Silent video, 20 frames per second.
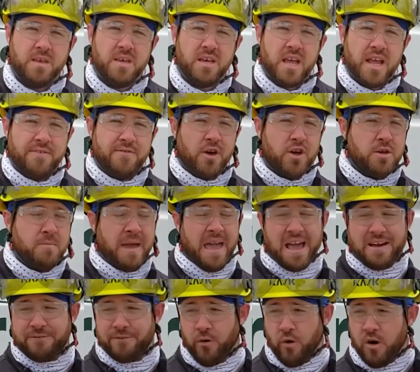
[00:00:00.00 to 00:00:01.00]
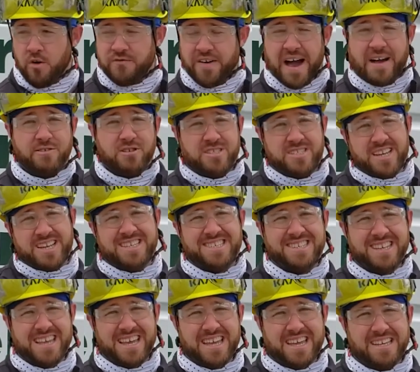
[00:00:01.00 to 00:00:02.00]
Even though you may have 4, 5, or 6
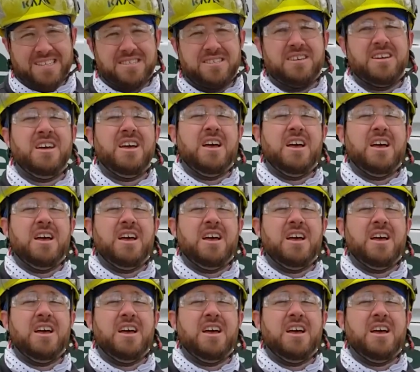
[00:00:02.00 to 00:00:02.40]
slings,